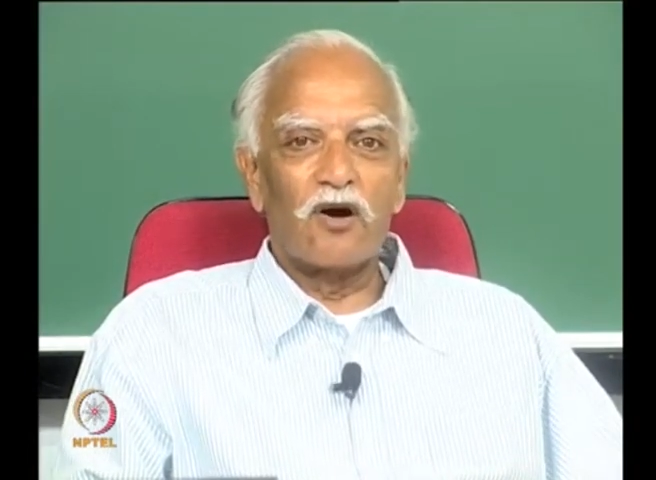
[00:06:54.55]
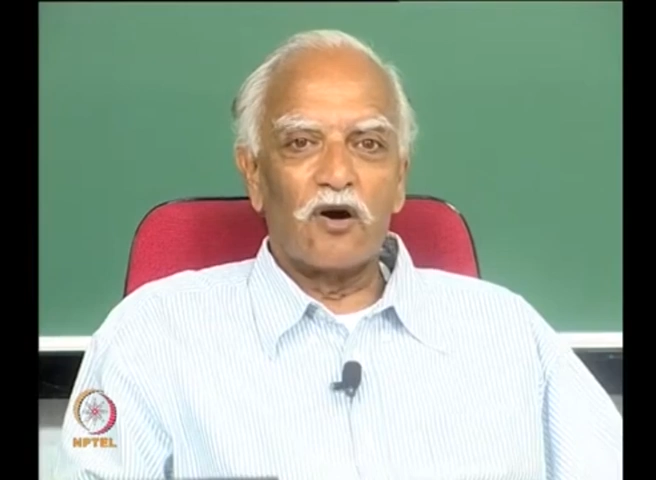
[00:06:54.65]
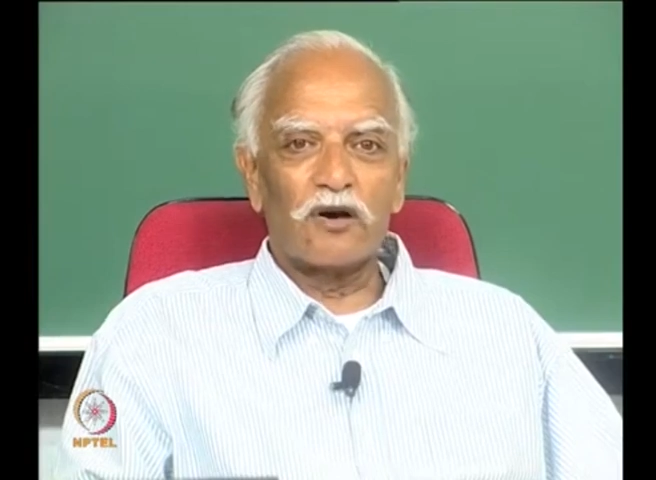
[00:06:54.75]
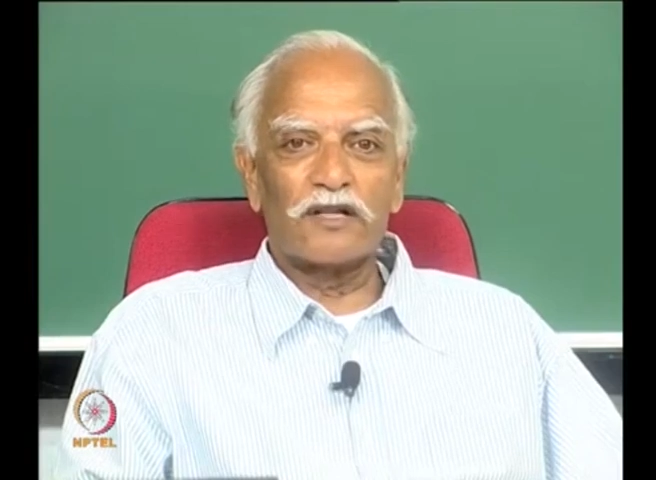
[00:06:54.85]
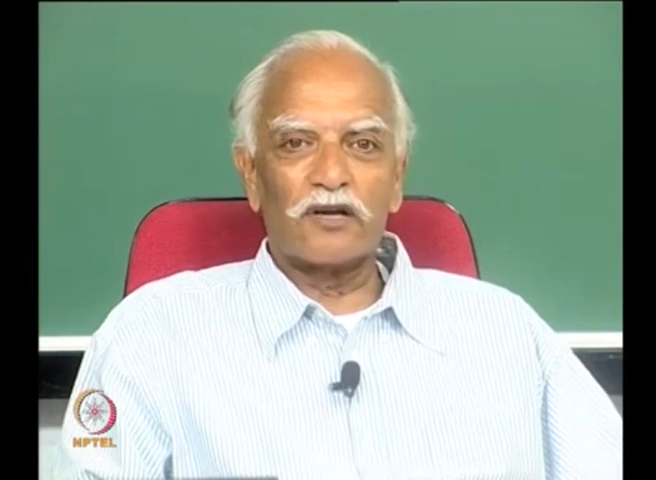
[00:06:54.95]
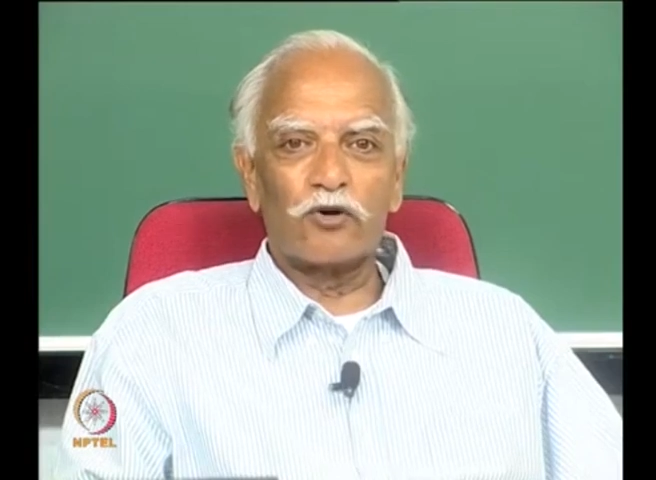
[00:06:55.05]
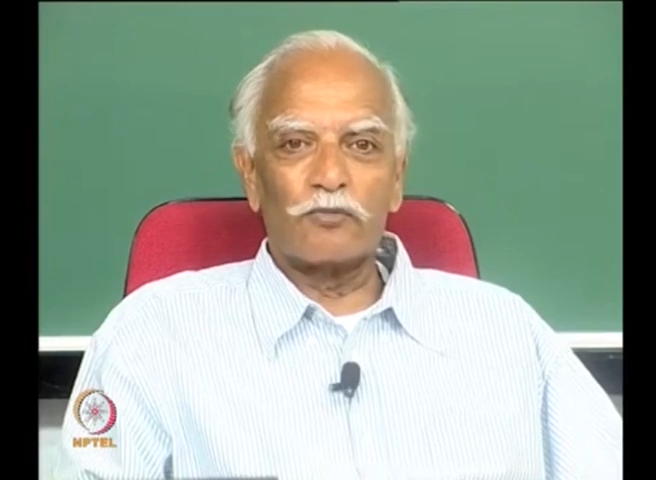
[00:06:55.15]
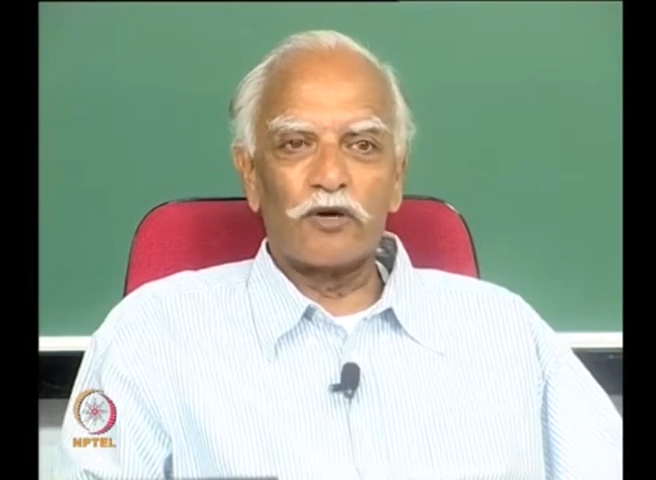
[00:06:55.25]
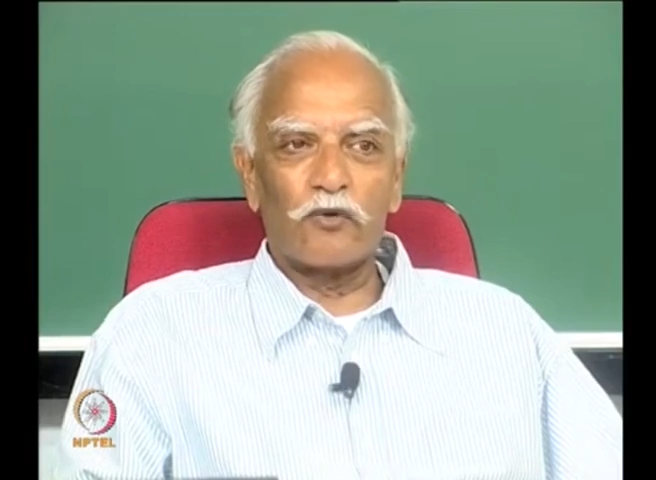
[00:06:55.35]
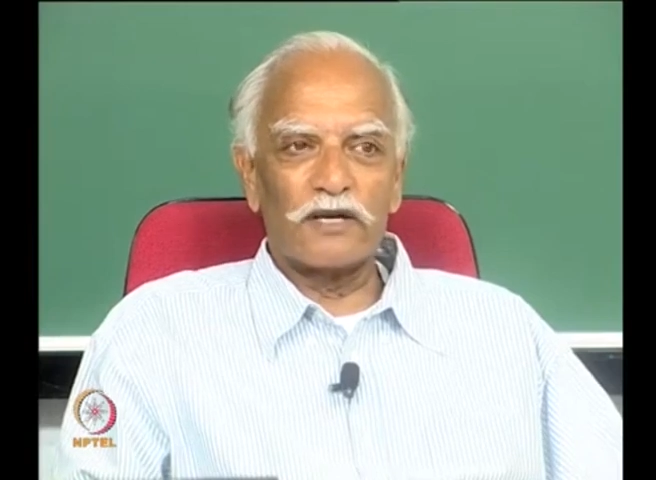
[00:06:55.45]
or they could
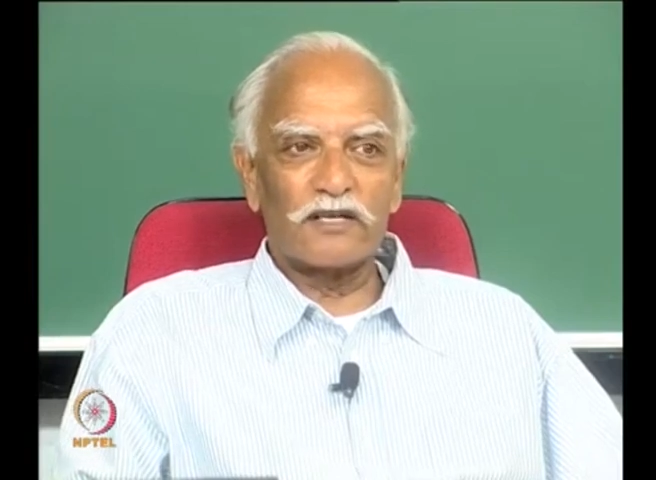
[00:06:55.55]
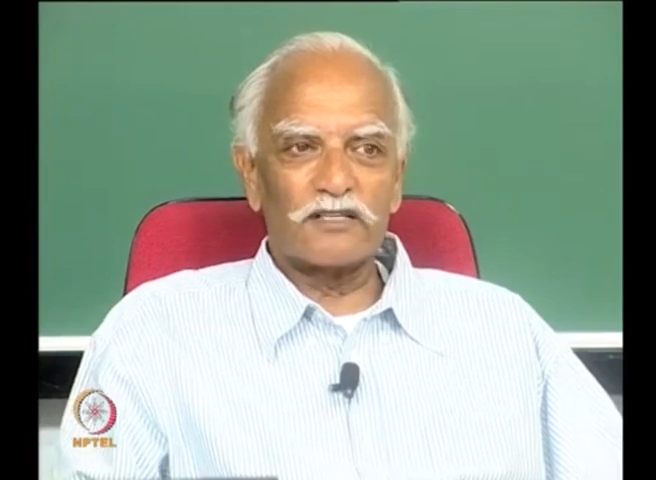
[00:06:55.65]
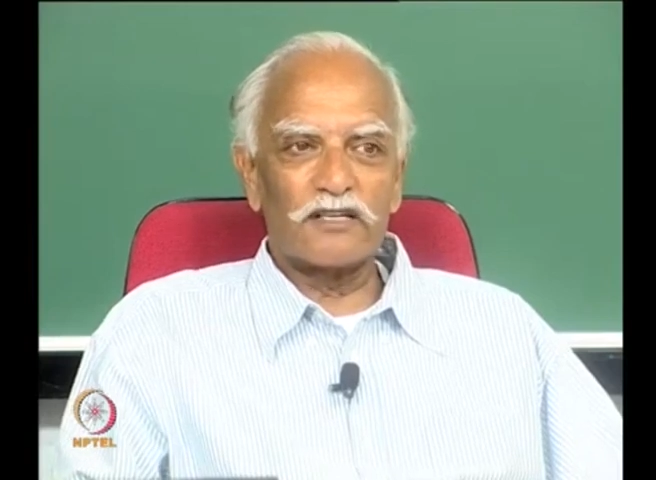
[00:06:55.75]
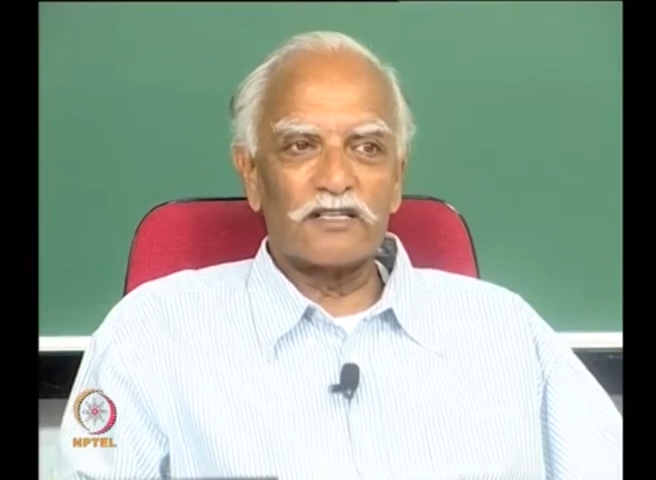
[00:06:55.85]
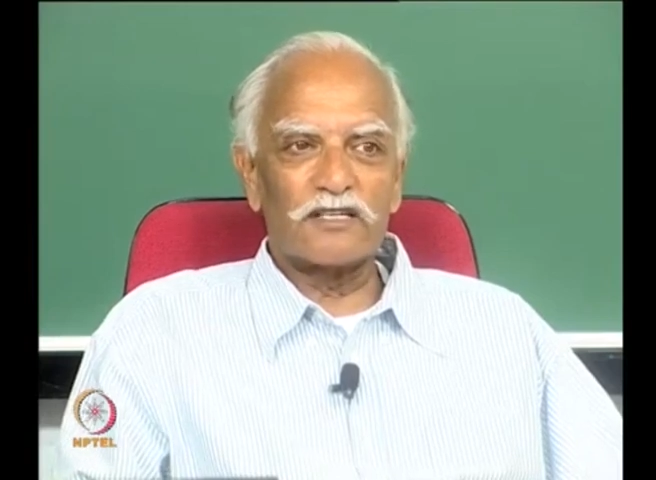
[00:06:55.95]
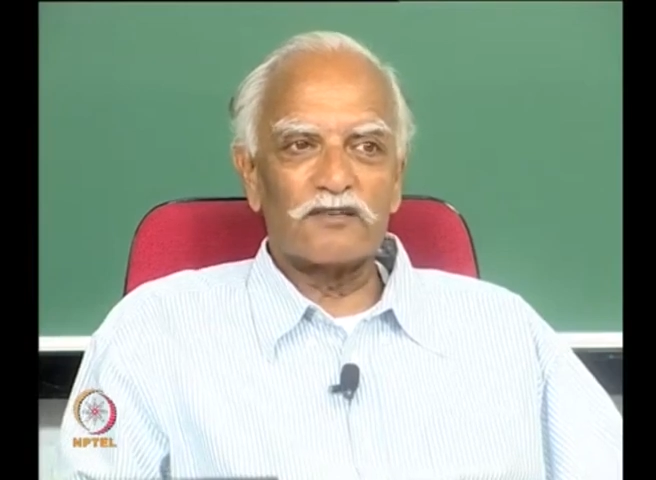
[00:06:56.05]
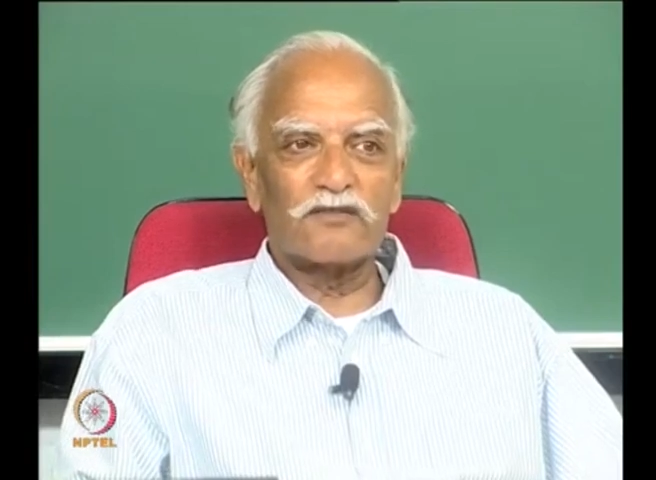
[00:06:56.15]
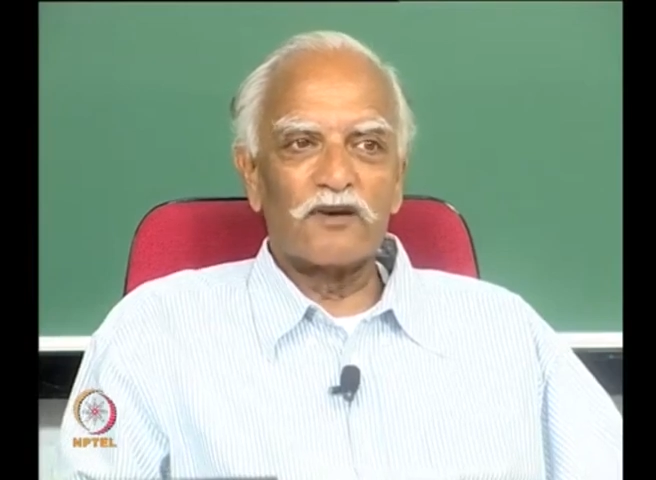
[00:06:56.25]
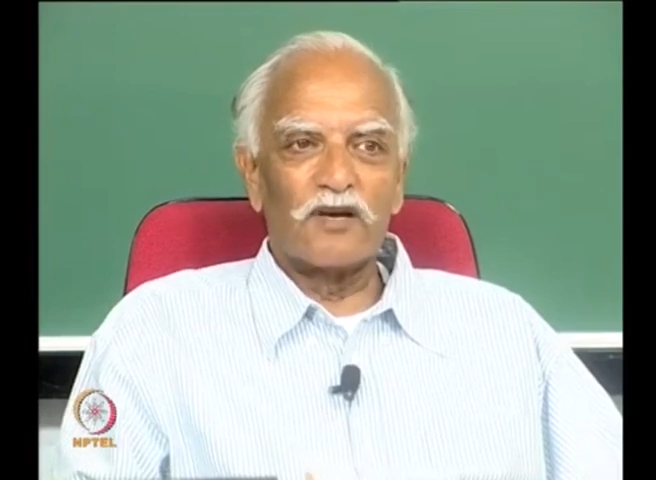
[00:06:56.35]
be quite extensive